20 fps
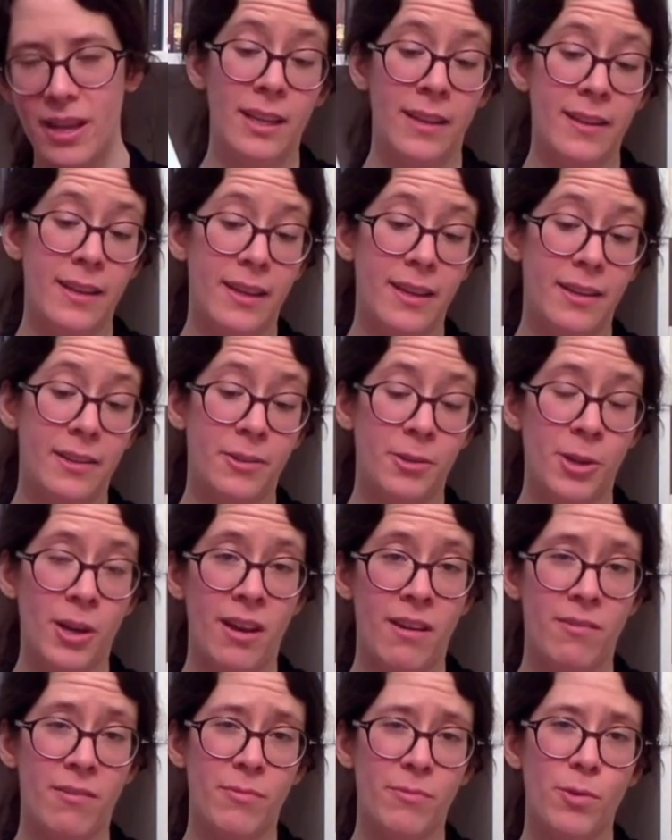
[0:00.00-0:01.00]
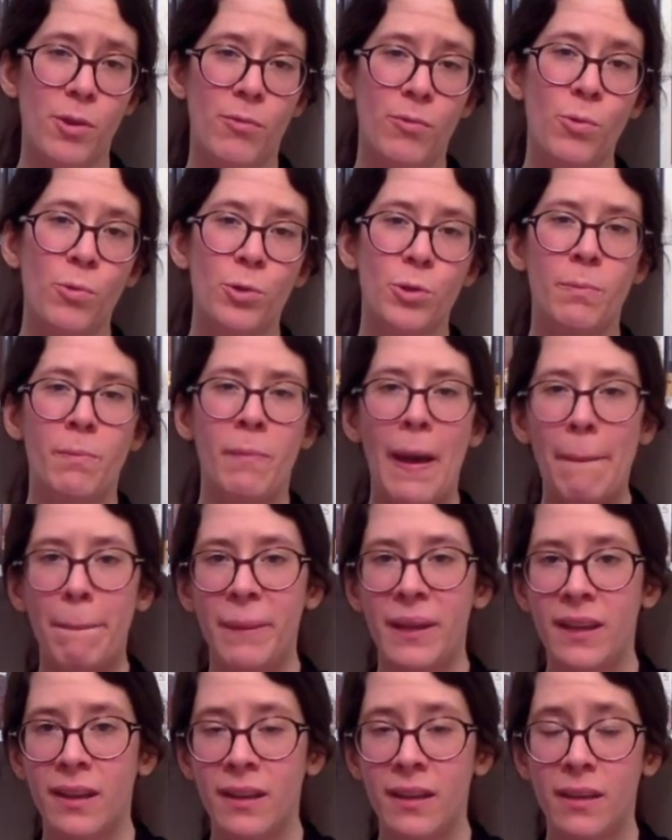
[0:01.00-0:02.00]
And then you have, of course,
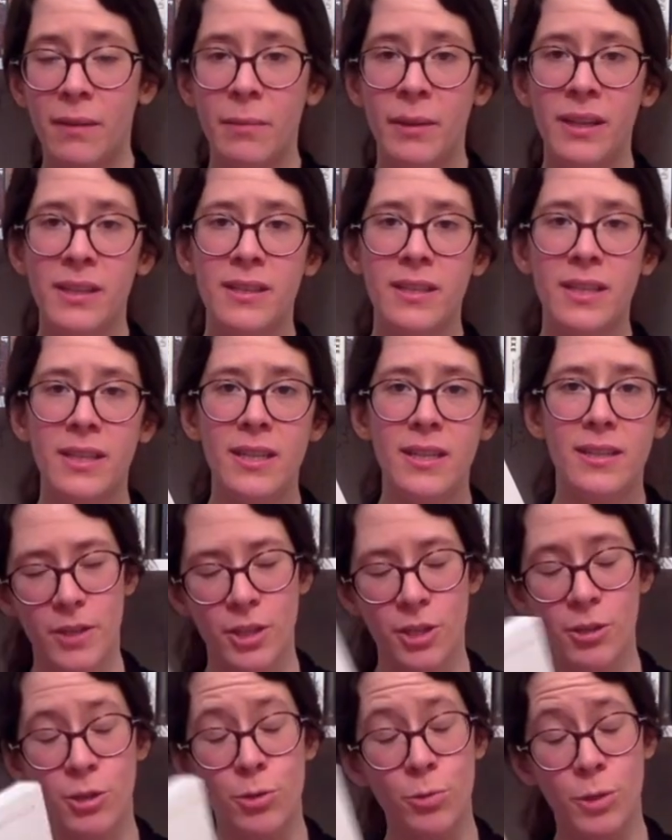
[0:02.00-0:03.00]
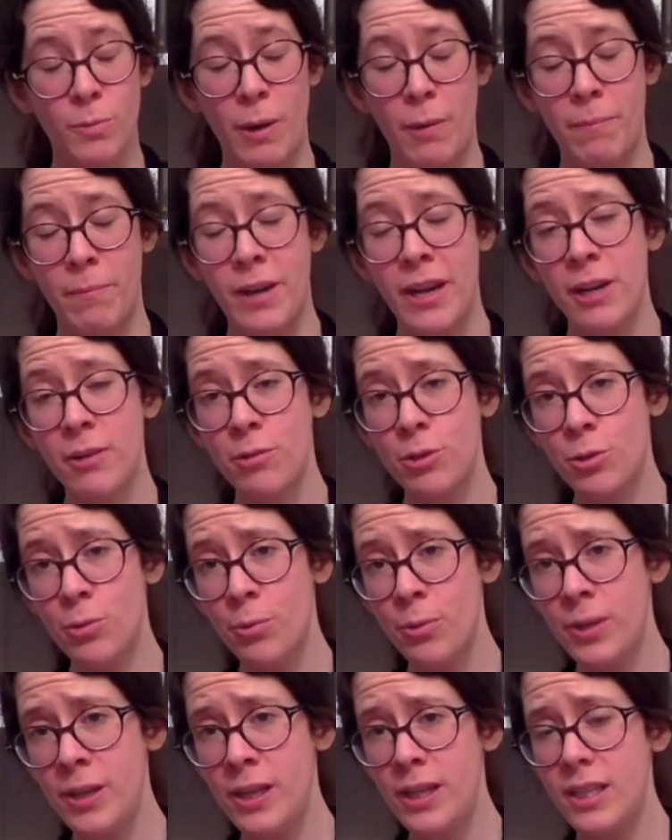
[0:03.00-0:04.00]
mapping abilities. So it talks about
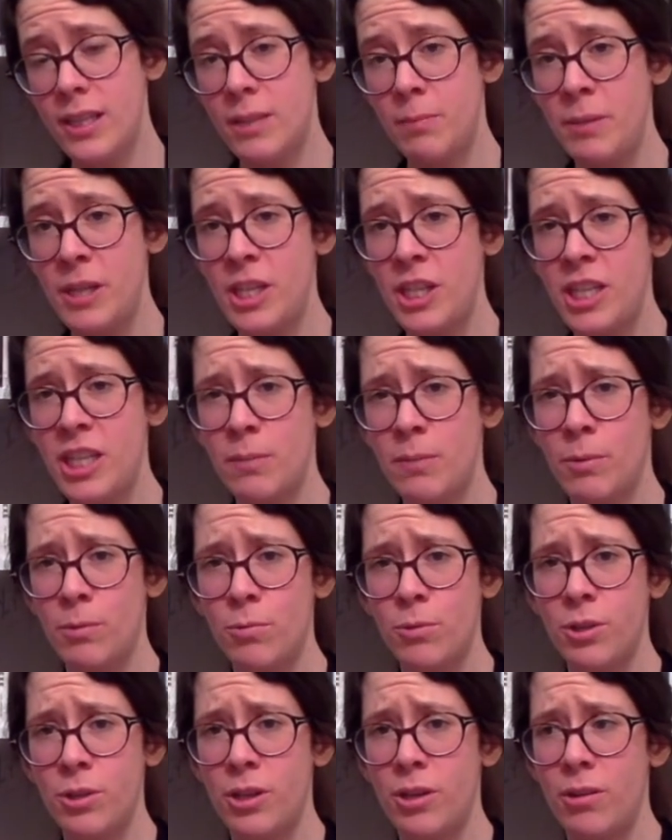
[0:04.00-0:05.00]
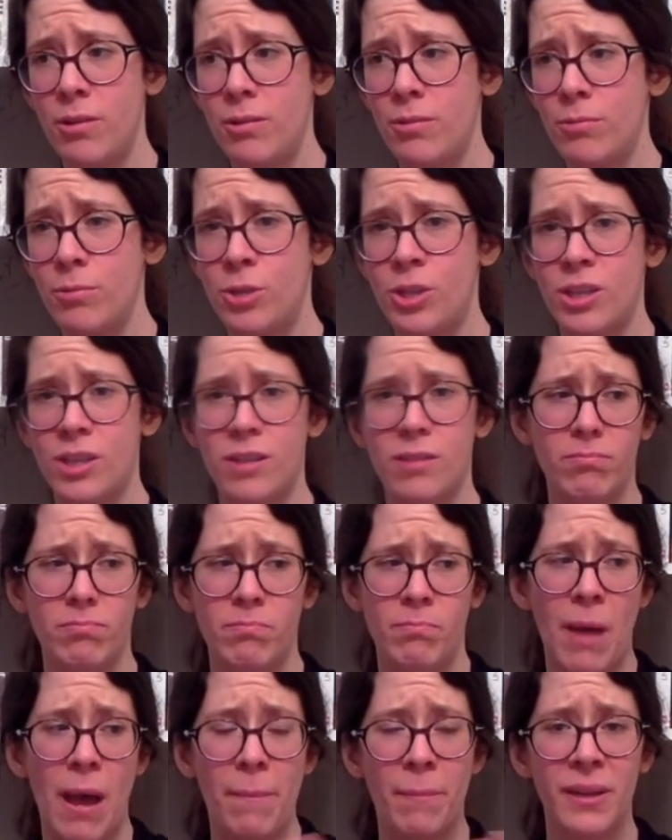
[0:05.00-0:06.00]
migratory species, but also just
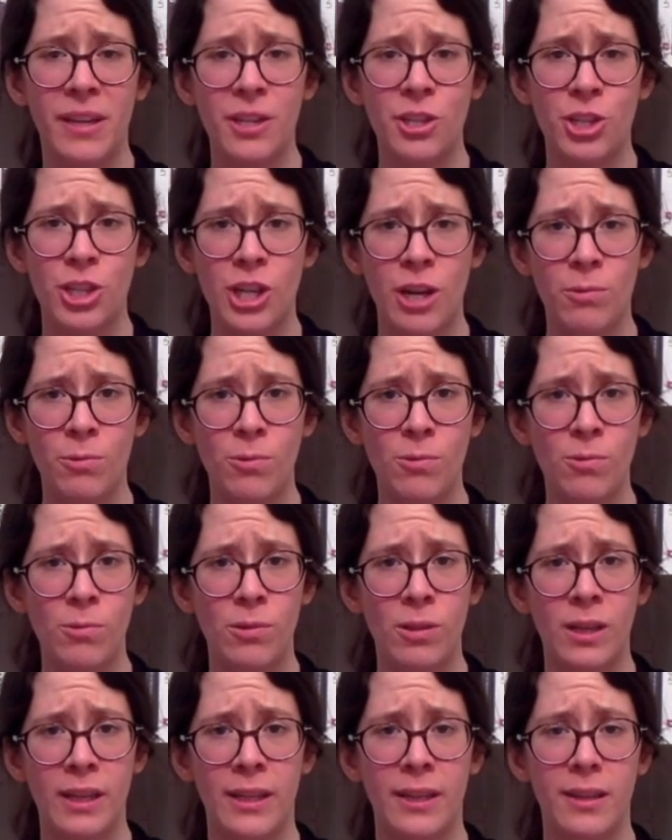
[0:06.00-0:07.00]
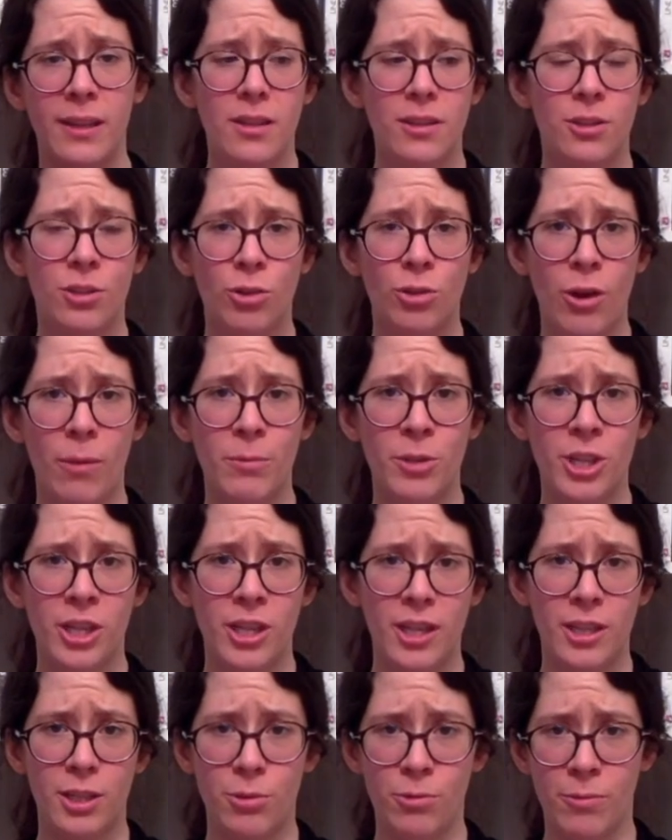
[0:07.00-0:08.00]
mapping in general, like scrub
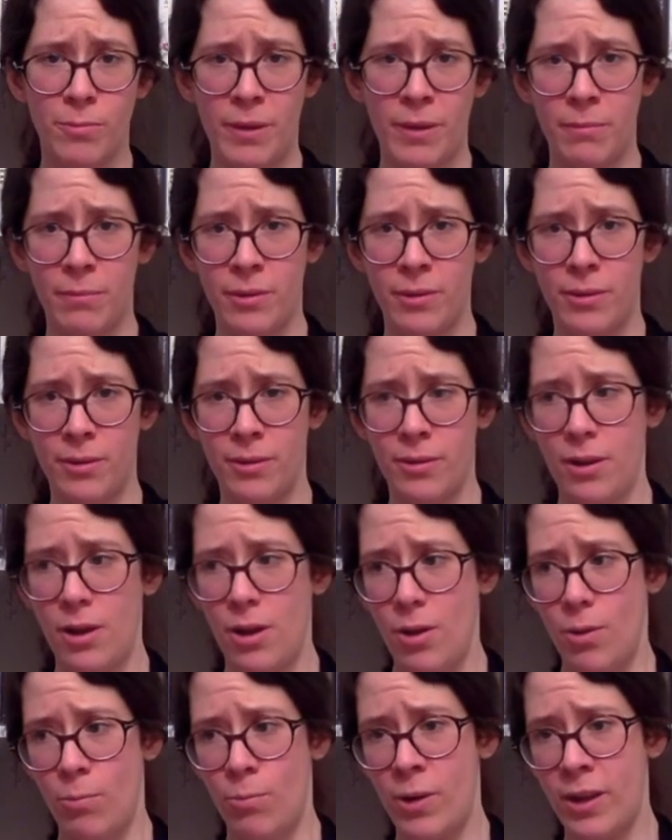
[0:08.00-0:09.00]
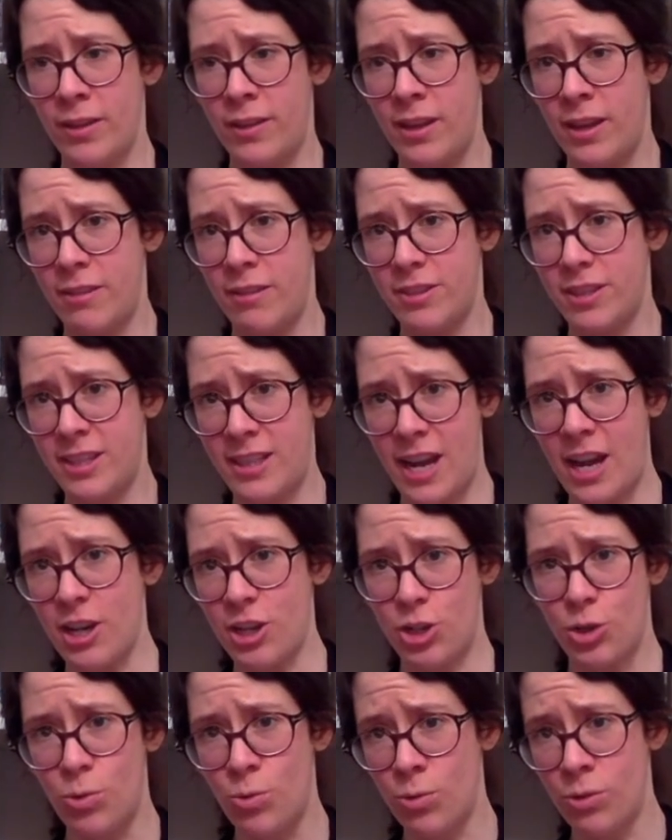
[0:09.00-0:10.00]
jays who remember where they've
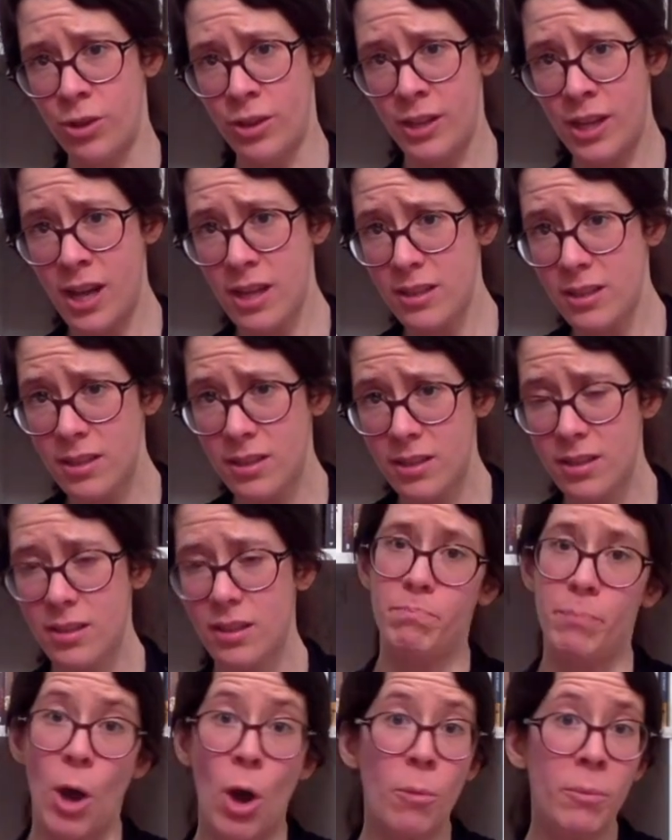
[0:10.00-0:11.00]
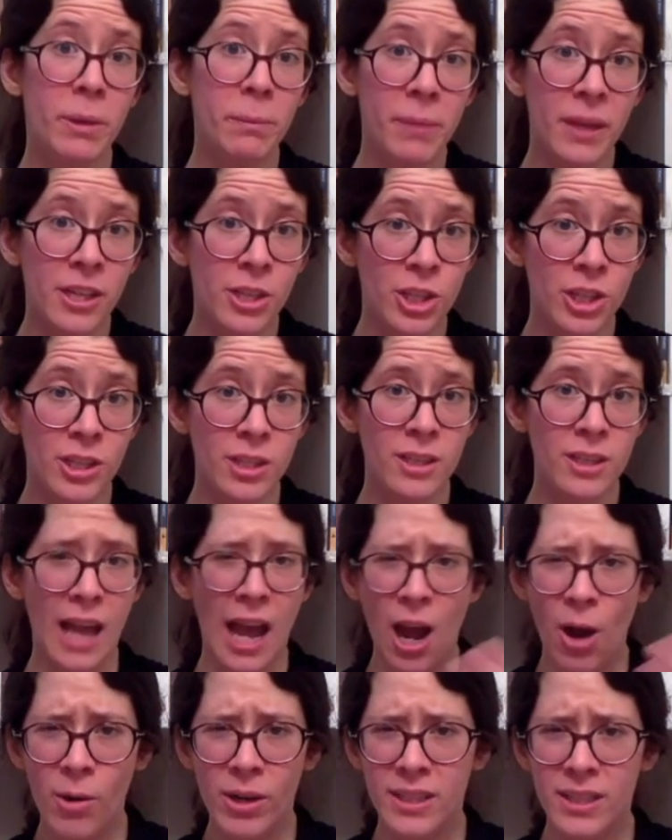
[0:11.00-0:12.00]
stashed all the nuts, homing pigeons,
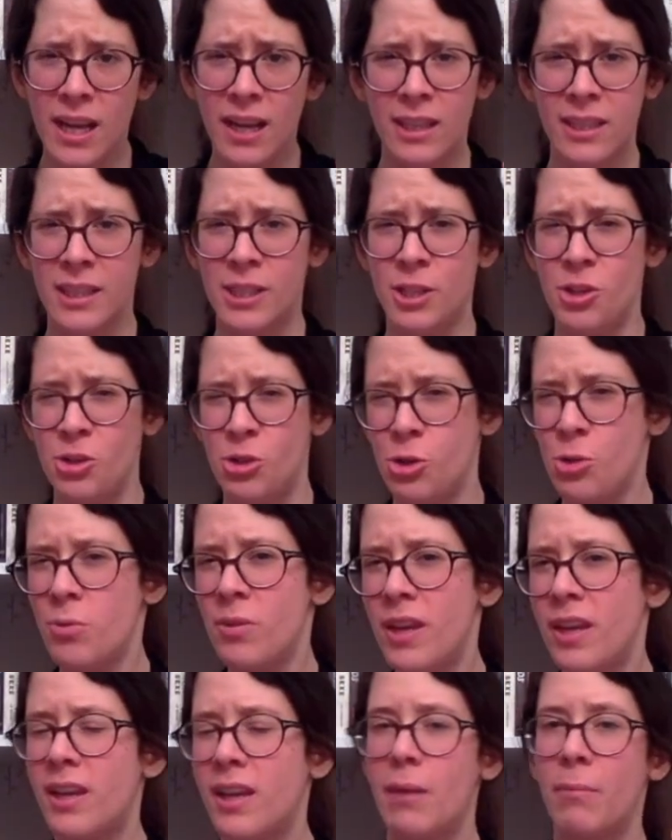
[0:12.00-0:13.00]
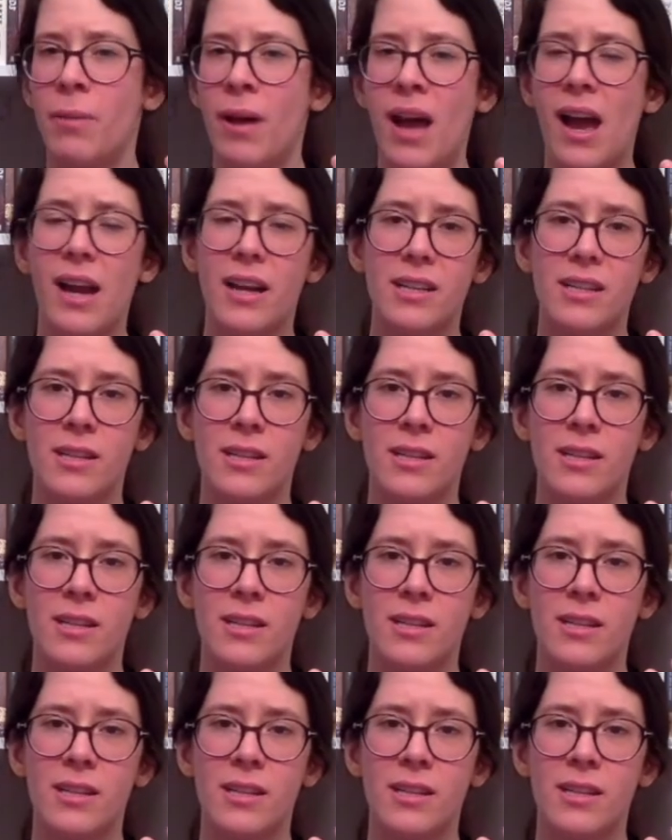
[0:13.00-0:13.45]
how exactly do they get back